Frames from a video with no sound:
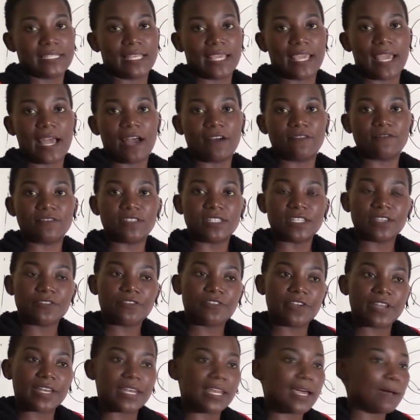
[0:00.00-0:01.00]
They have
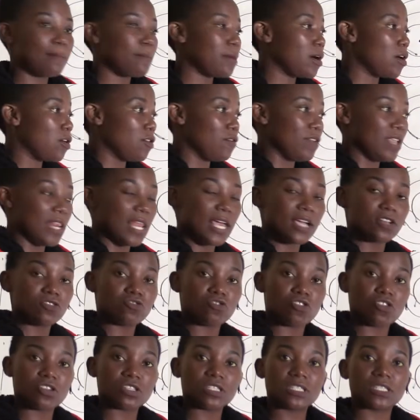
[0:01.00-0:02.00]
different number of
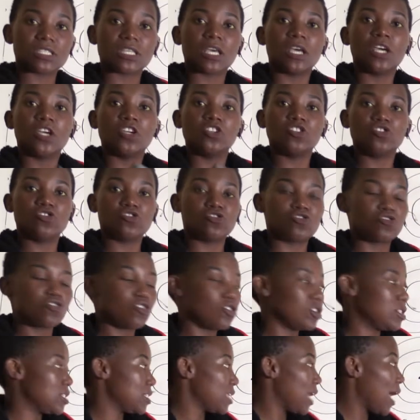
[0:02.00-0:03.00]
electrons,
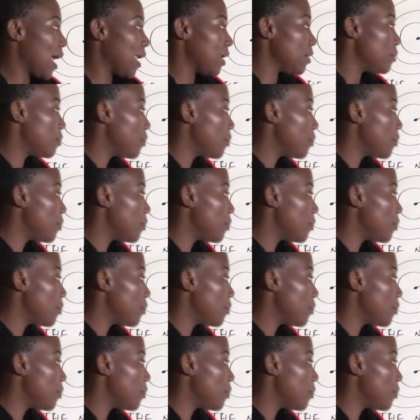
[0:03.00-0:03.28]
neutrons and